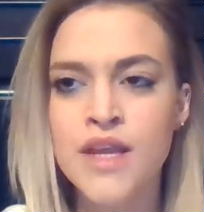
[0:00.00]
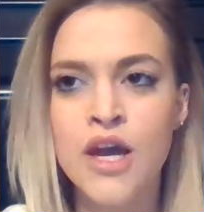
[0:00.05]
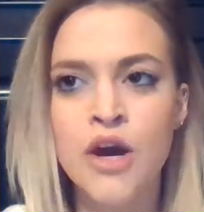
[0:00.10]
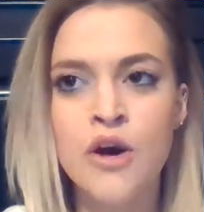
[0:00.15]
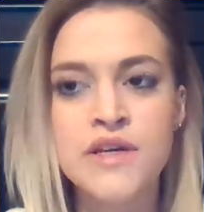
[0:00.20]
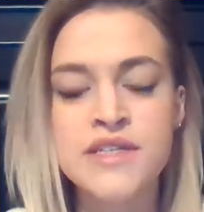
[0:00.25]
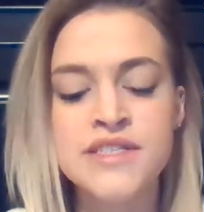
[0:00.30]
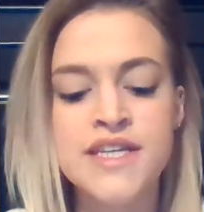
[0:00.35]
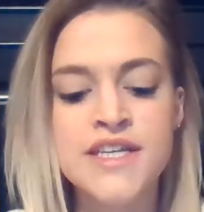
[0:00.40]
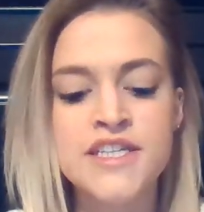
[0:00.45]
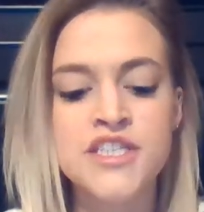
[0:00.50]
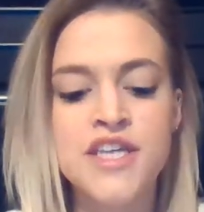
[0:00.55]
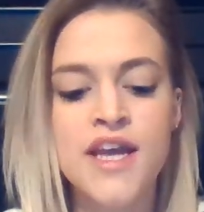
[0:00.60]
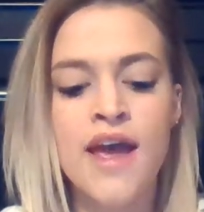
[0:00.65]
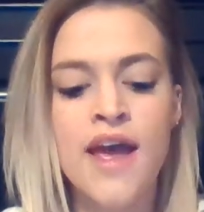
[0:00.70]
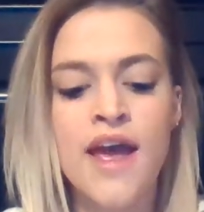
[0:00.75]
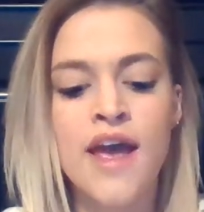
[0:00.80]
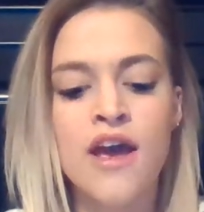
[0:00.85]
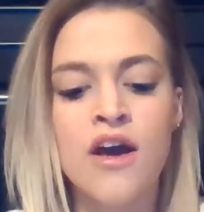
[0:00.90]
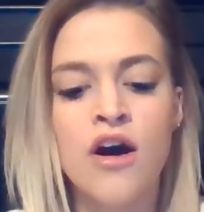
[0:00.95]

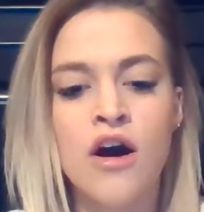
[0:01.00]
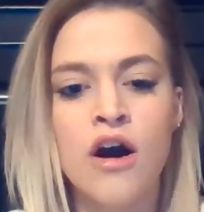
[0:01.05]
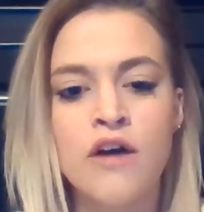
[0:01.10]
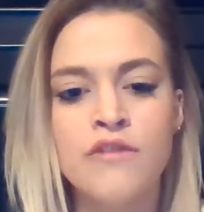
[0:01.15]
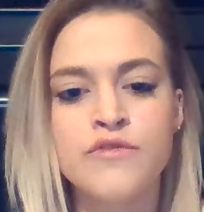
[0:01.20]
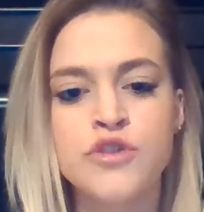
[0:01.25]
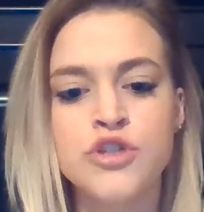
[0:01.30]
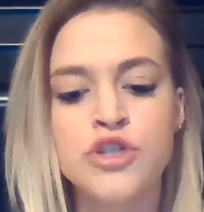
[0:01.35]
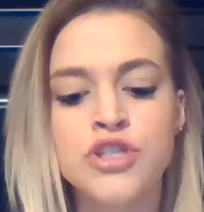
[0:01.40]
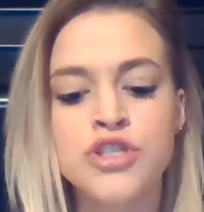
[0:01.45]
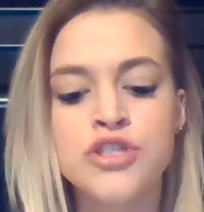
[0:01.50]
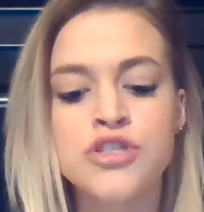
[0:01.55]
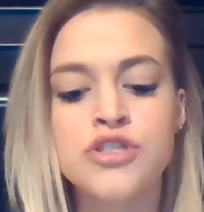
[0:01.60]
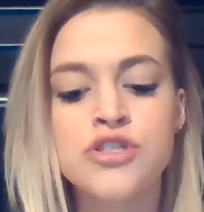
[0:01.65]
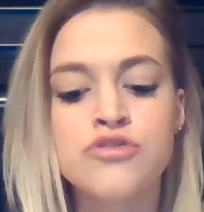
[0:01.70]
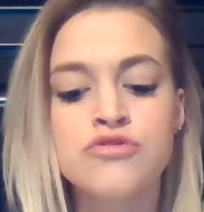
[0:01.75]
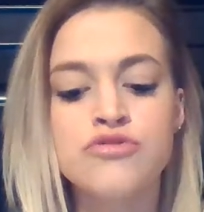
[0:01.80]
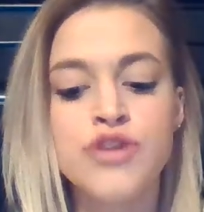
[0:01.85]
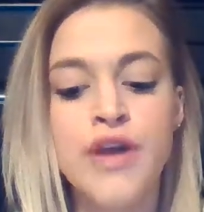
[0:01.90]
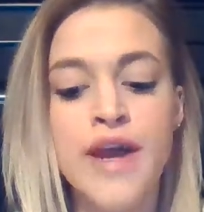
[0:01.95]
OSHA
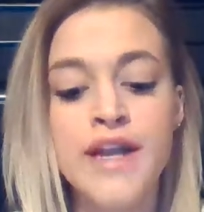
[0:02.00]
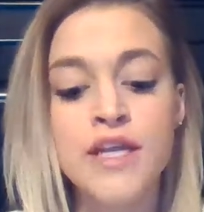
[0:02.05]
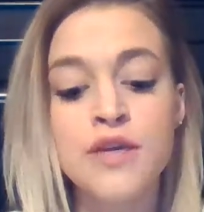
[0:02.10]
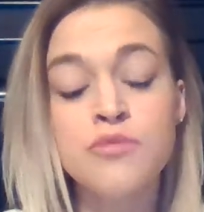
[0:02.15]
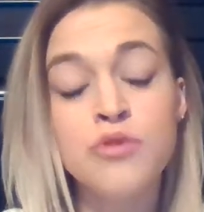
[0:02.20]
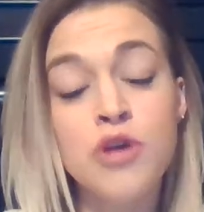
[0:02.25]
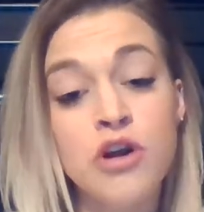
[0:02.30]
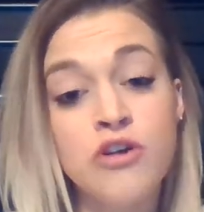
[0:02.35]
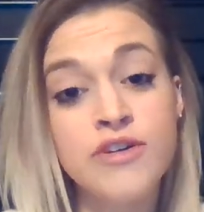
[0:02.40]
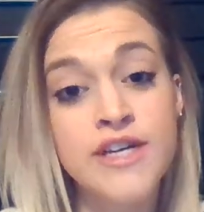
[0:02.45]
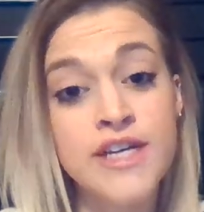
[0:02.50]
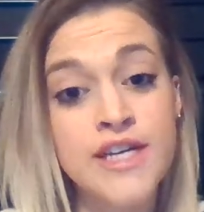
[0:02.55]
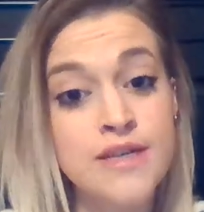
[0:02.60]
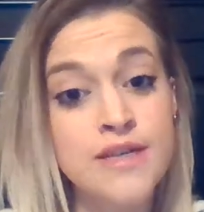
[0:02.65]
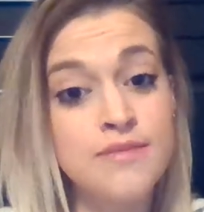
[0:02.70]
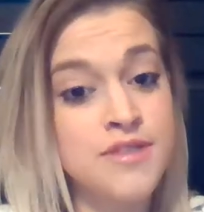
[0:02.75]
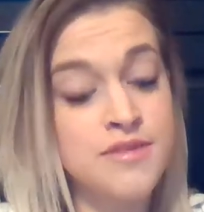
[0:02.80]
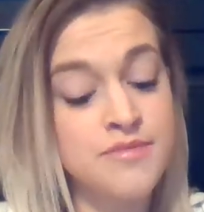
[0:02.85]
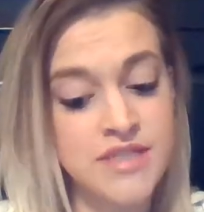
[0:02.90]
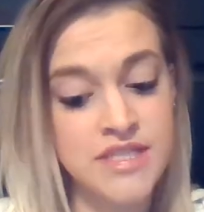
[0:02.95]
offers training
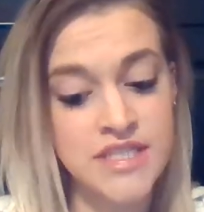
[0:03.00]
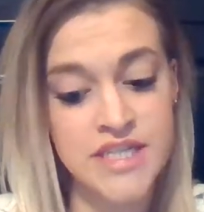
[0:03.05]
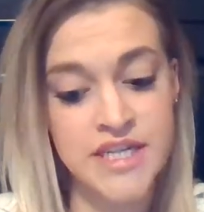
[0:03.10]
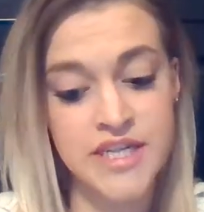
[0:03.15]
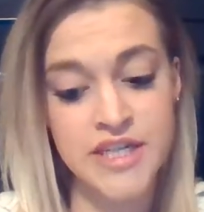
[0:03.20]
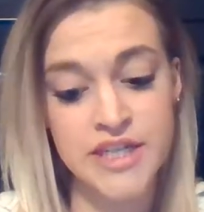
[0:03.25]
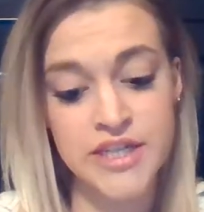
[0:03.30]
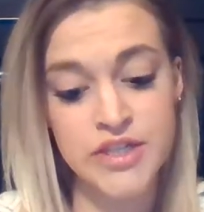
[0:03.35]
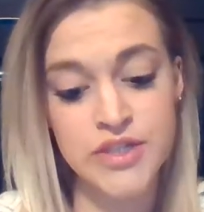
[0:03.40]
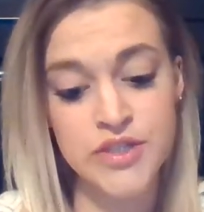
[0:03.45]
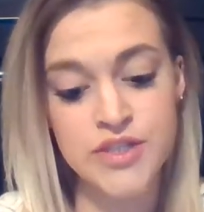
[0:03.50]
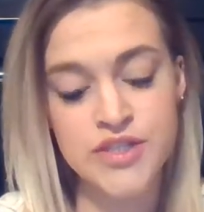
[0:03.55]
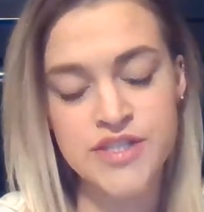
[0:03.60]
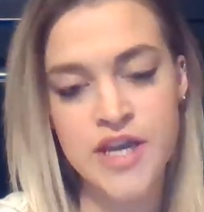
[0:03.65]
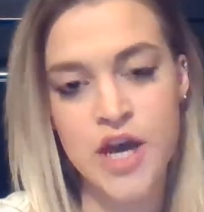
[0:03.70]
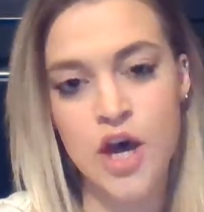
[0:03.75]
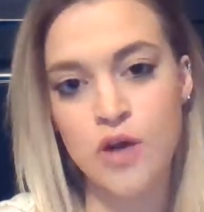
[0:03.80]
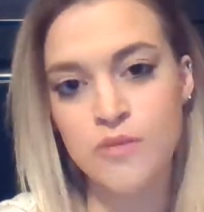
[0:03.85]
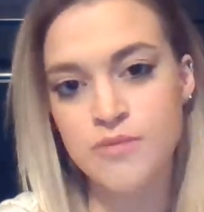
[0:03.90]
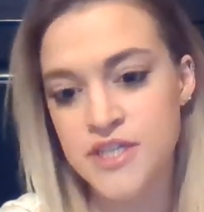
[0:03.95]
programs and materials
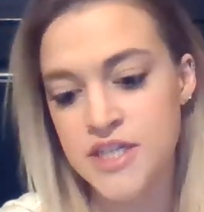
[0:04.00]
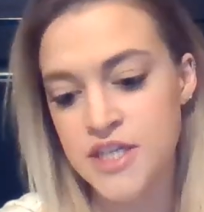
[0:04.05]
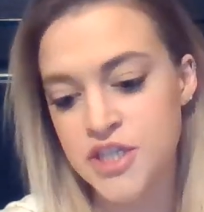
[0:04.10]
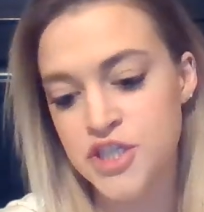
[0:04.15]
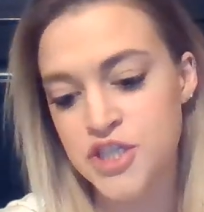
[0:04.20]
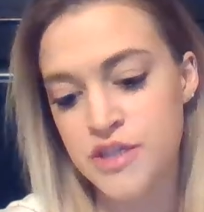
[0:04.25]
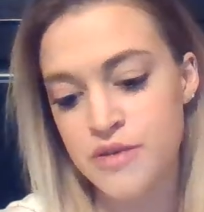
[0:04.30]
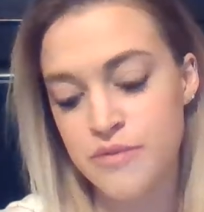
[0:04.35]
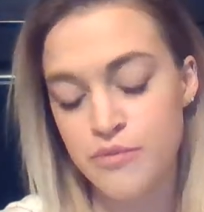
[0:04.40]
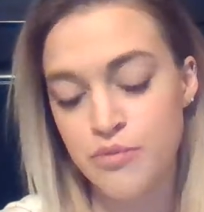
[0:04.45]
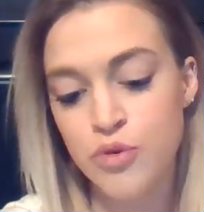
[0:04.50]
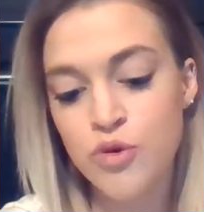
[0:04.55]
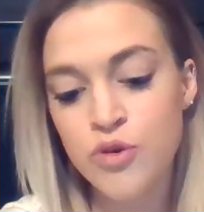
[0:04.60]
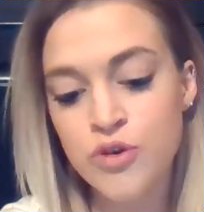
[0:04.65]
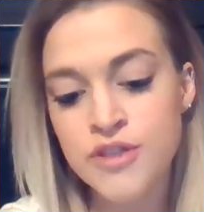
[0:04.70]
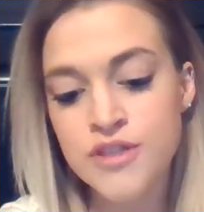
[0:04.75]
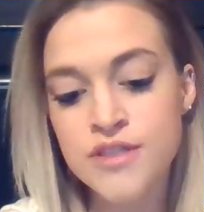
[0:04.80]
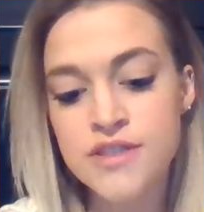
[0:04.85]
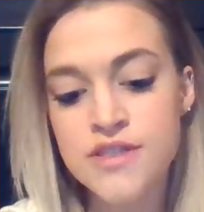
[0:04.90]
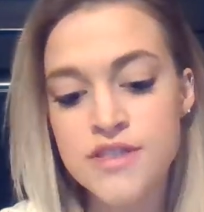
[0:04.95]
to help teach the
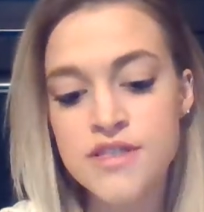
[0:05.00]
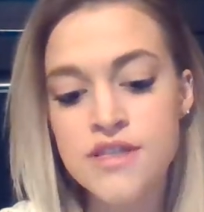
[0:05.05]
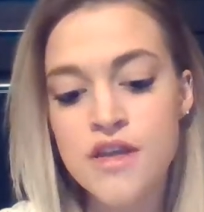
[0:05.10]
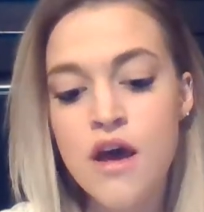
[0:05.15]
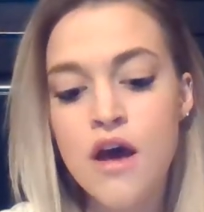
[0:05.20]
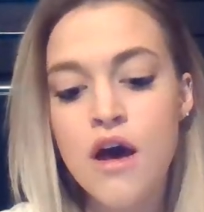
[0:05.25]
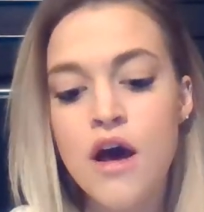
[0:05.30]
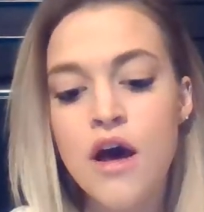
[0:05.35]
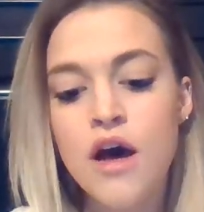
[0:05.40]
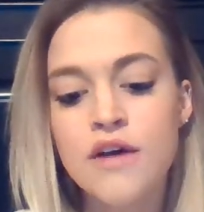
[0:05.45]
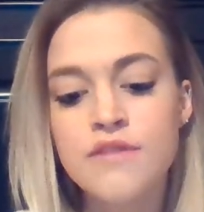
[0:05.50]
importance